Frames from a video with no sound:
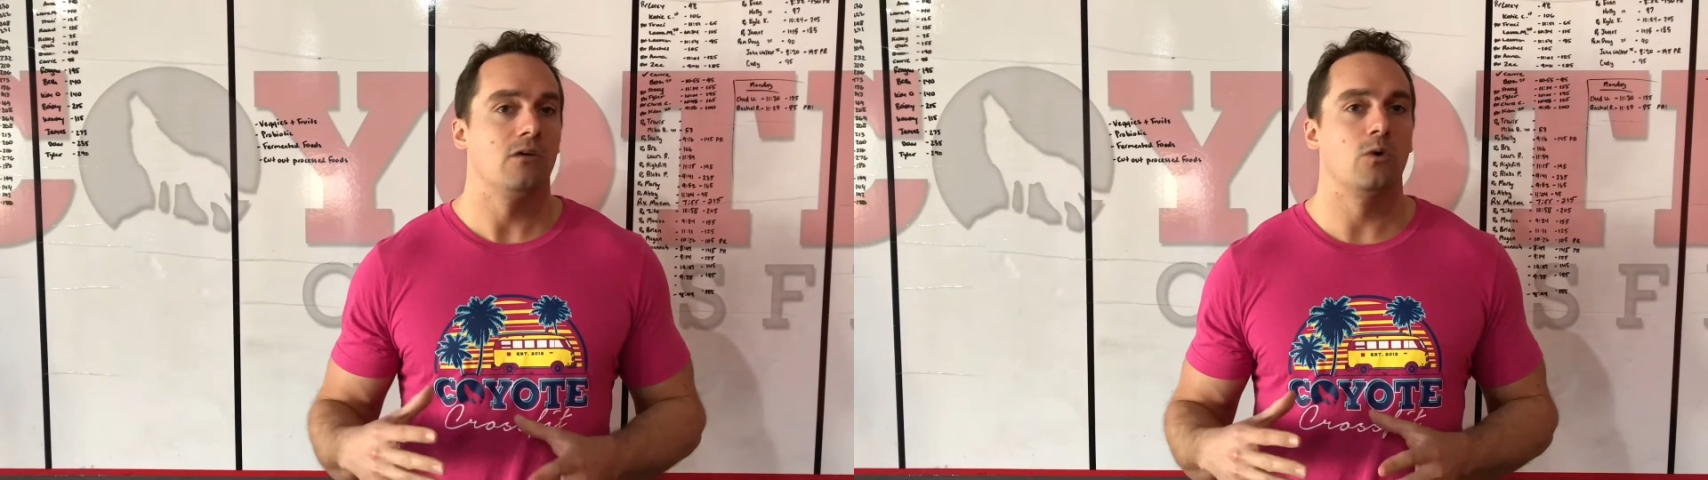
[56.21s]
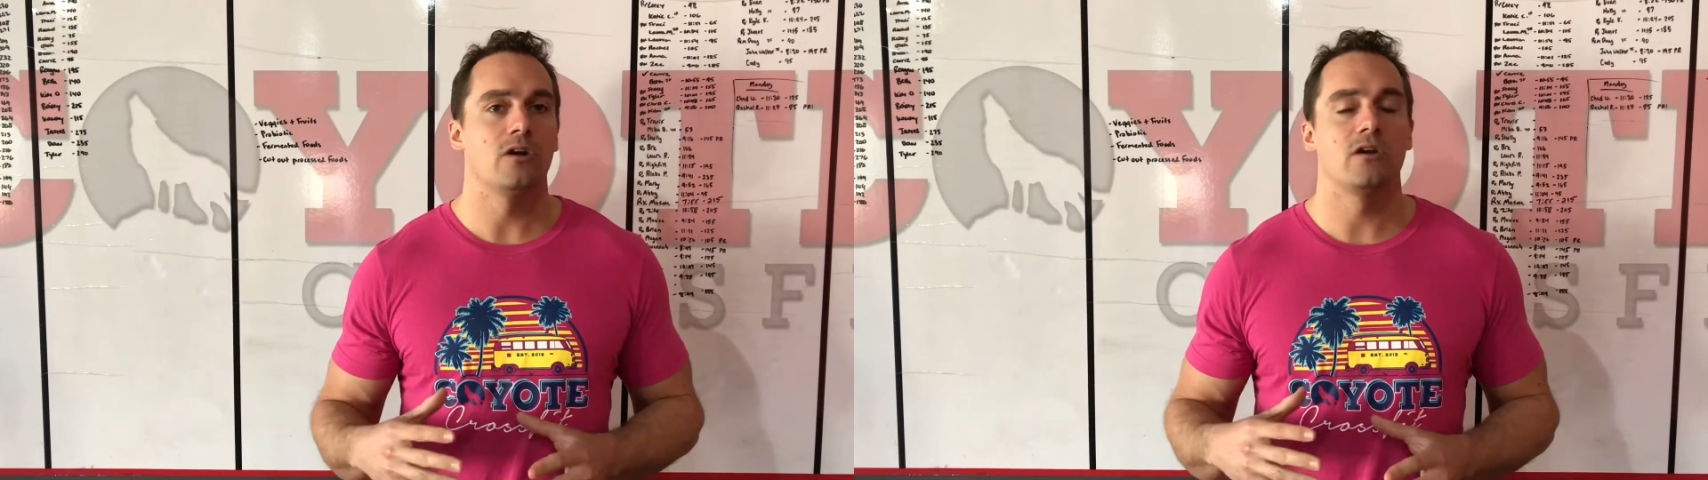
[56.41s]

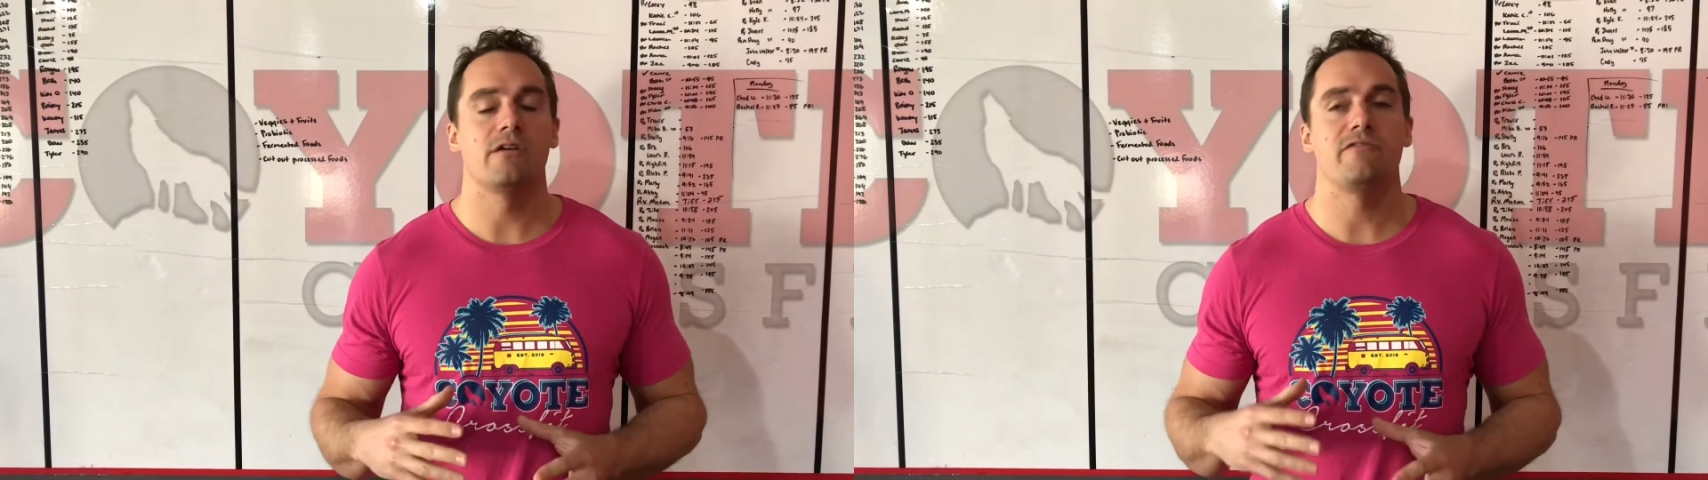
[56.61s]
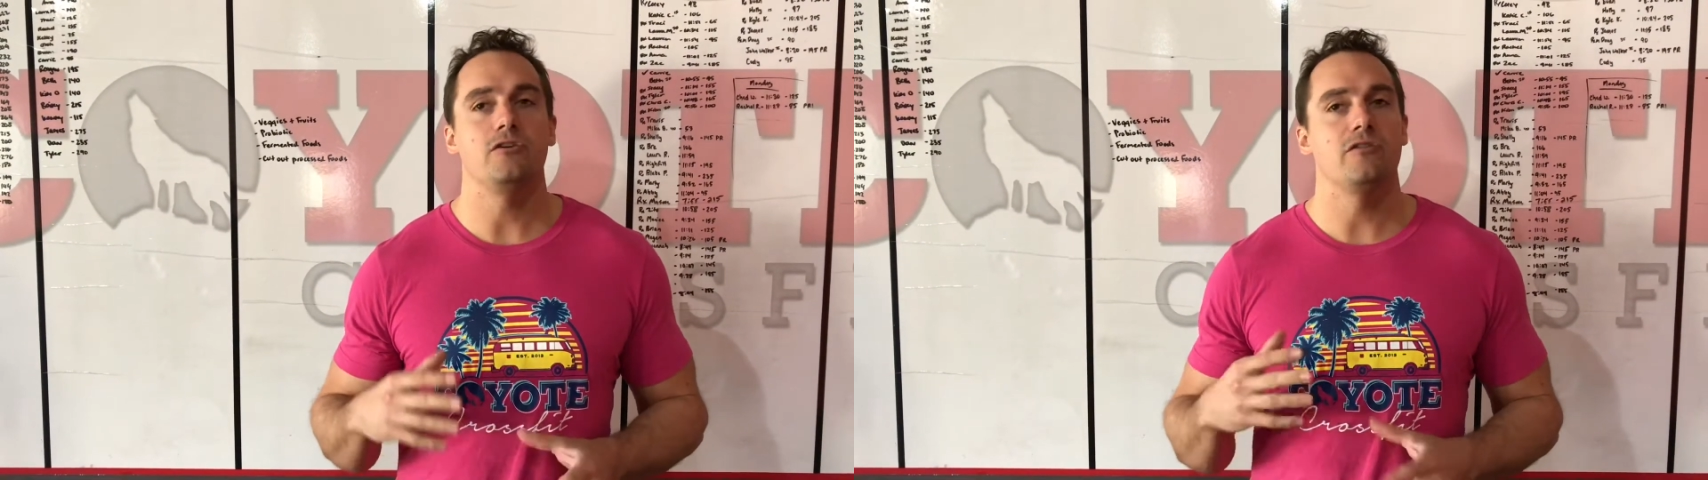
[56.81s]
what are
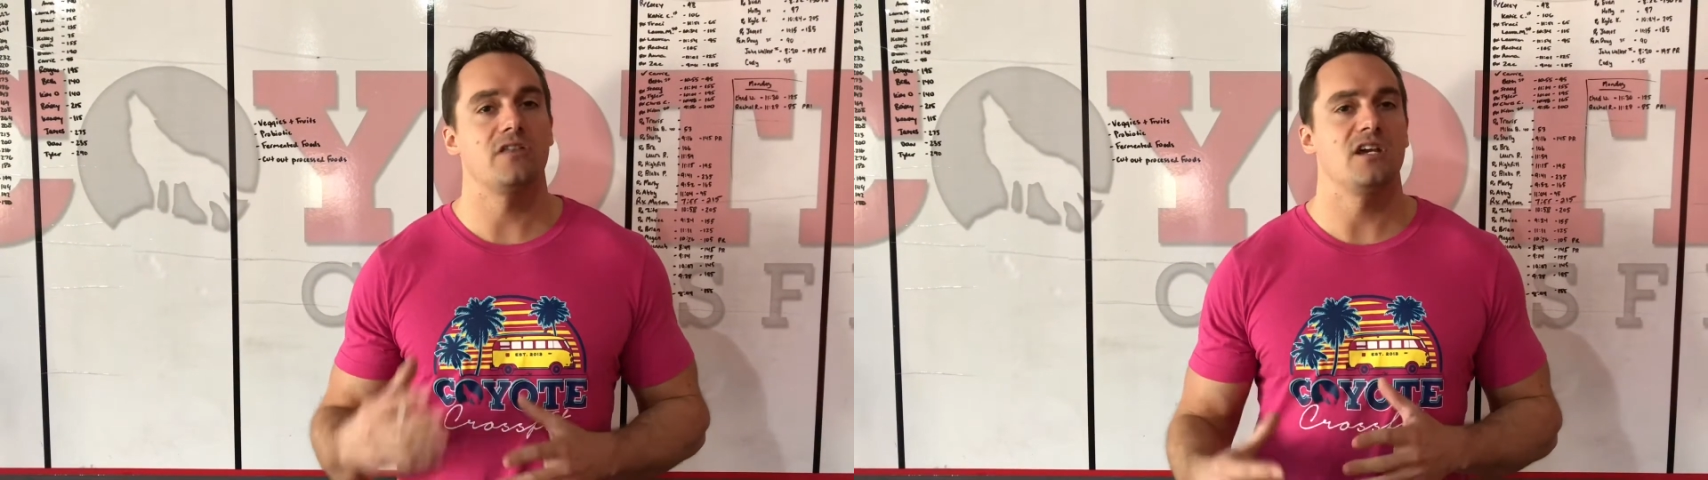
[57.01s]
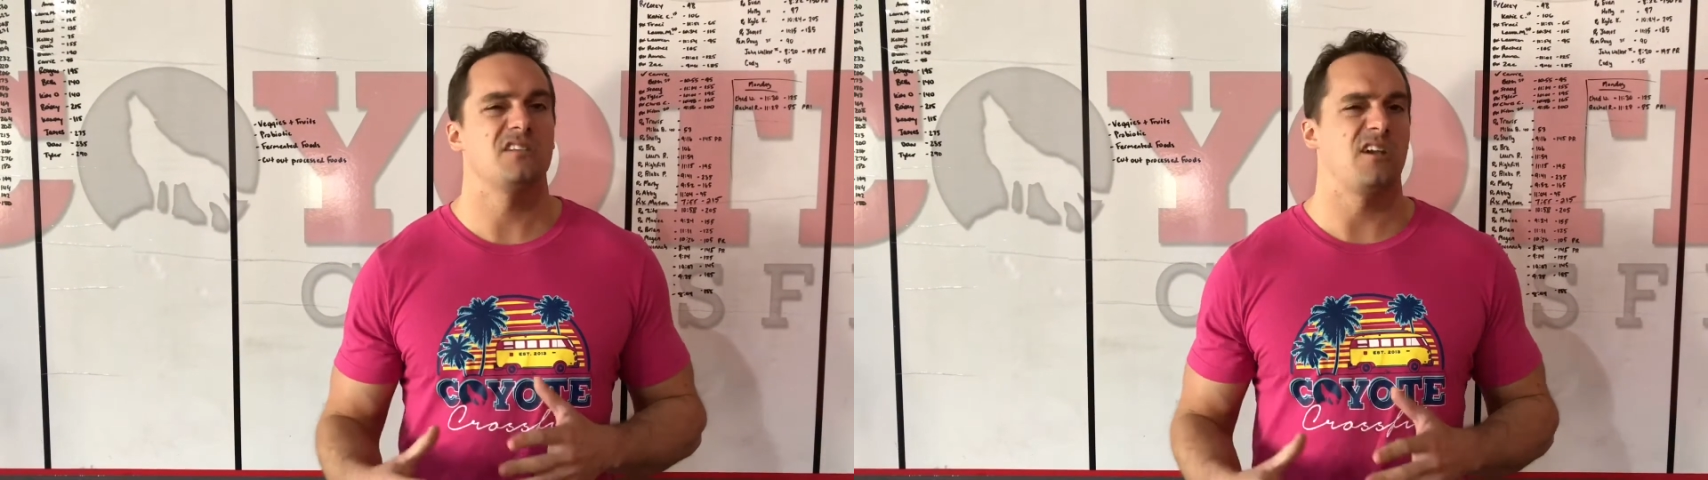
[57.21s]
a few
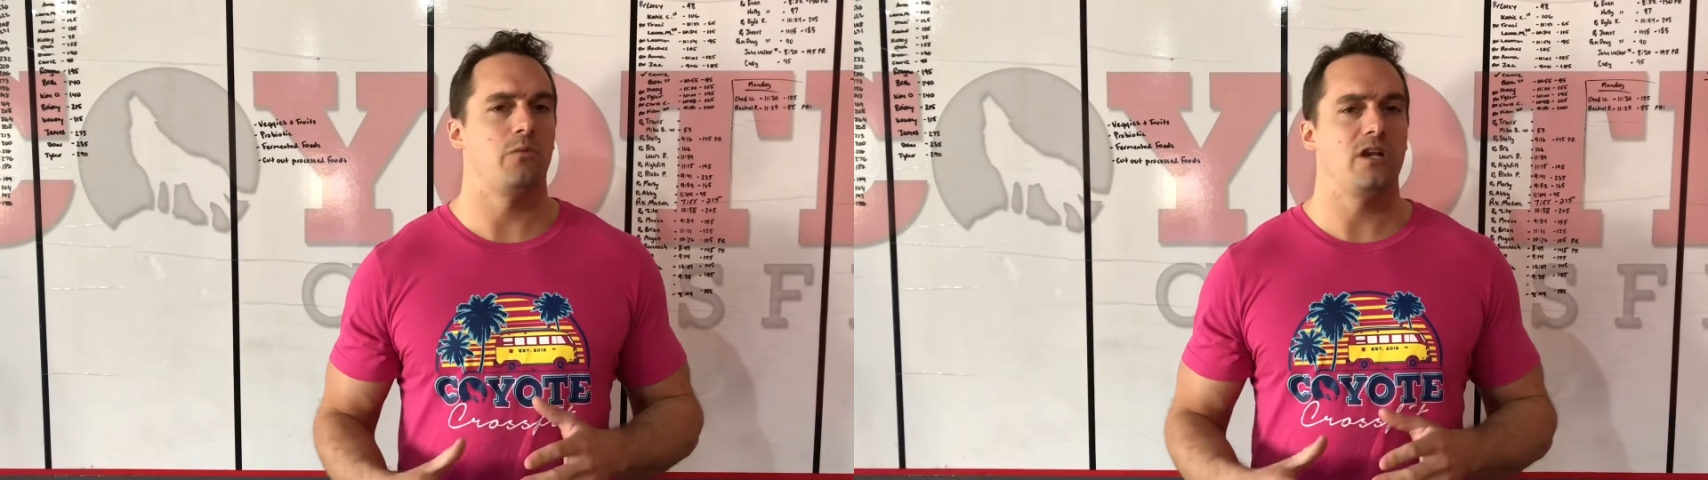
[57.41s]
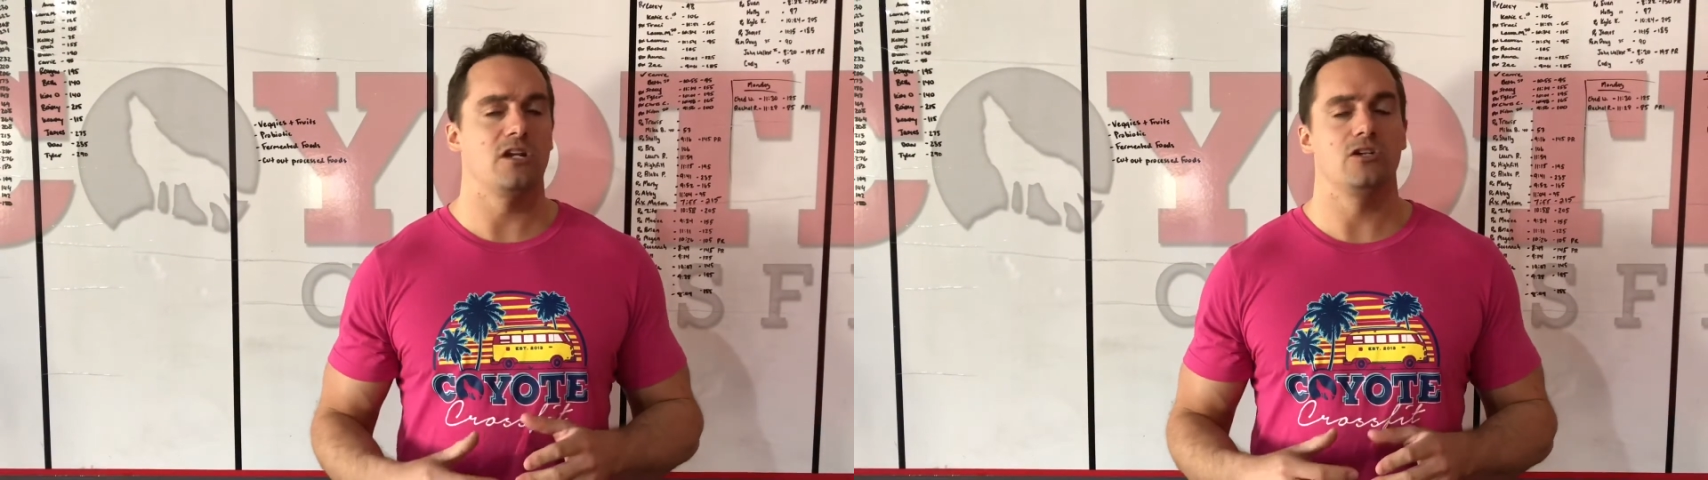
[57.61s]
things
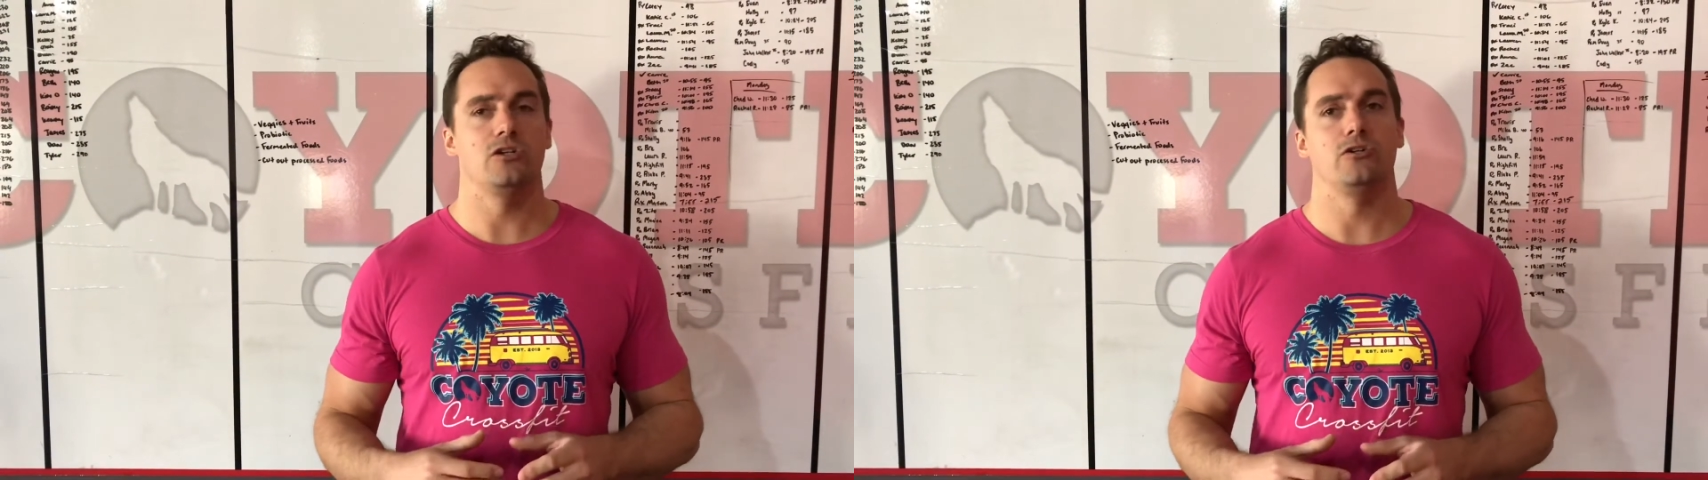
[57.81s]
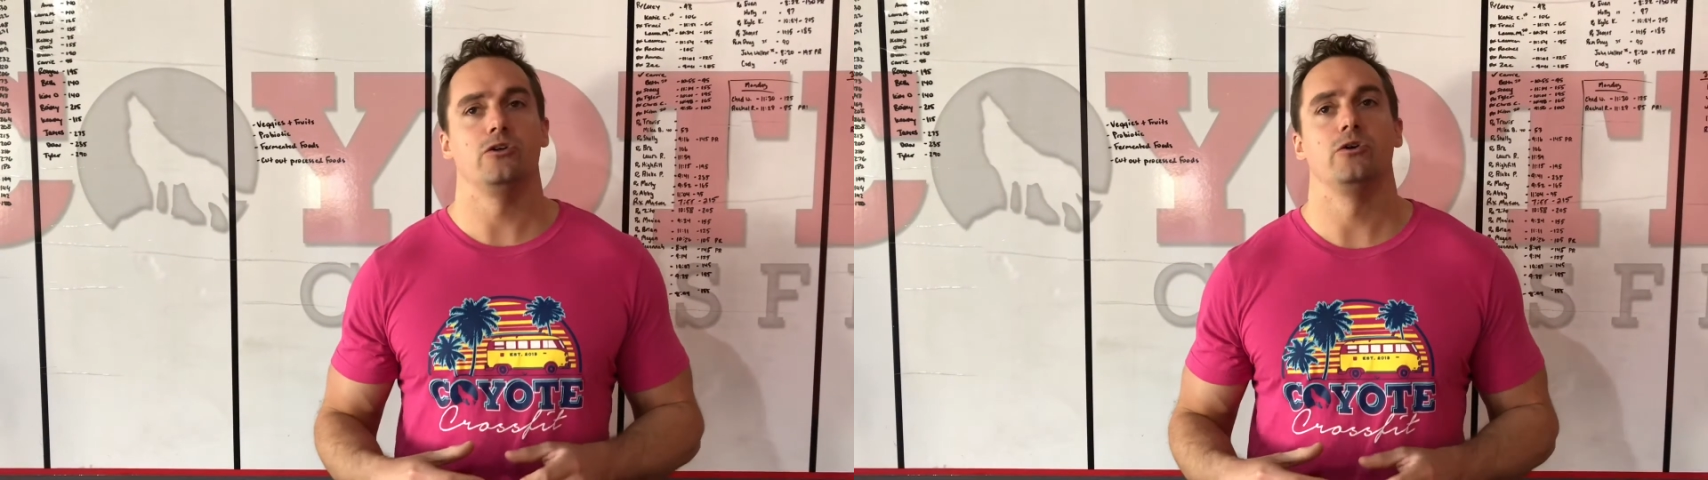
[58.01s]
that we can
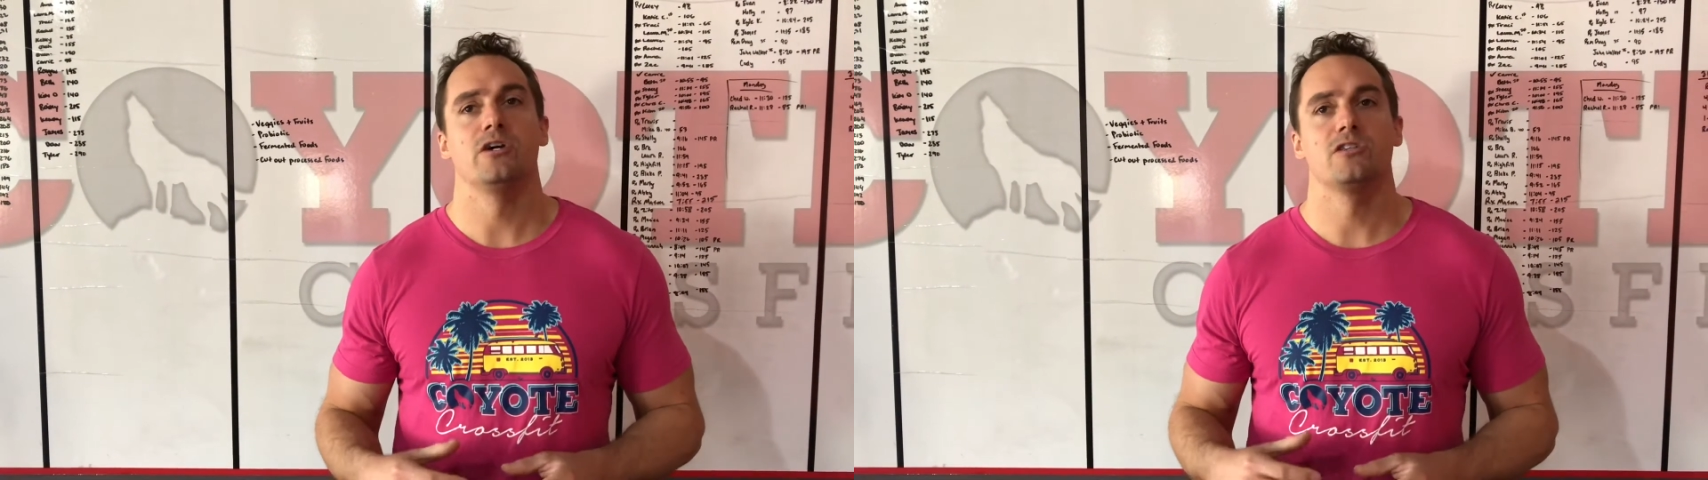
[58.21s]
do